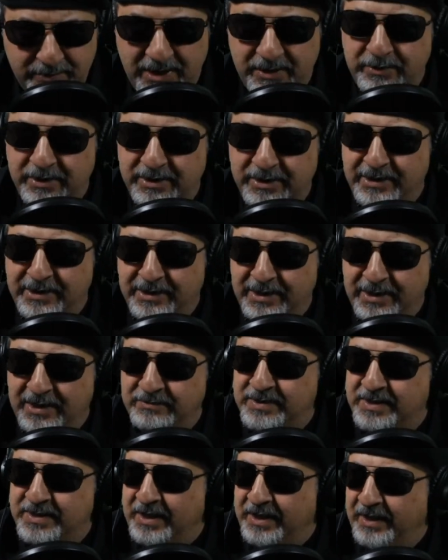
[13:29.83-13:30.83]
I wanted to
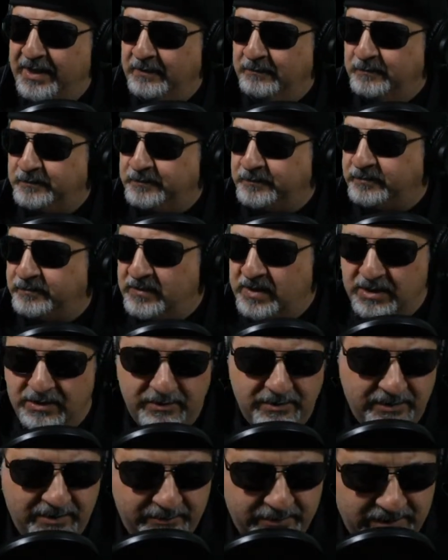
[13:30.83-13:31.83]
announce today.
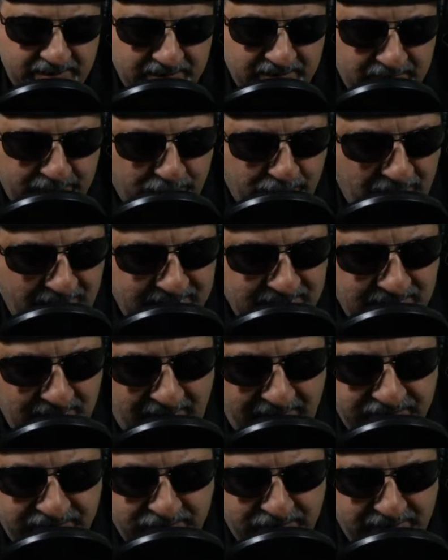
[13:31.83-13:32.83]
So it was a surprise
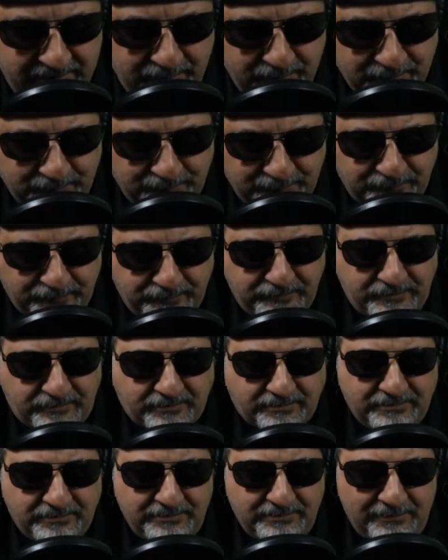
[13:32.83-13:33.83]
live stream.
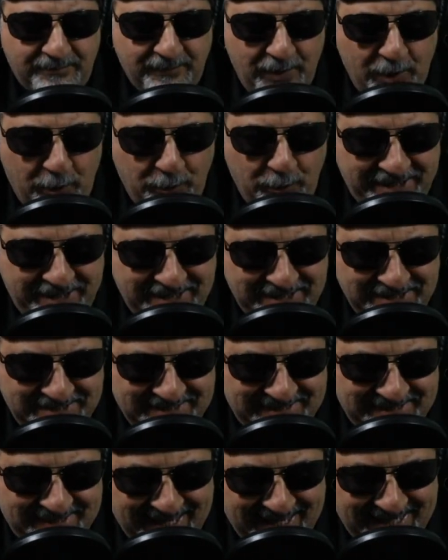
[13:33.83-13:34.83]
Oh, Keith,
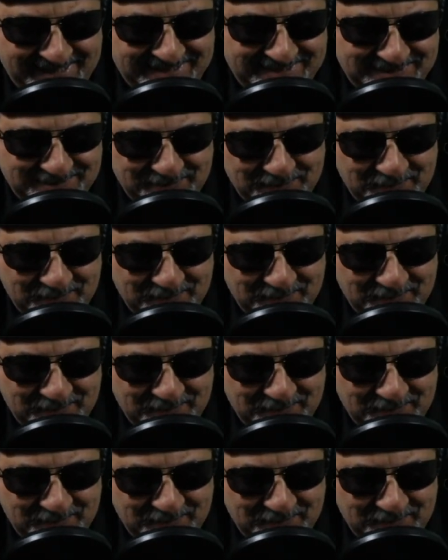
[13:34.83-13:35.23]
thanks.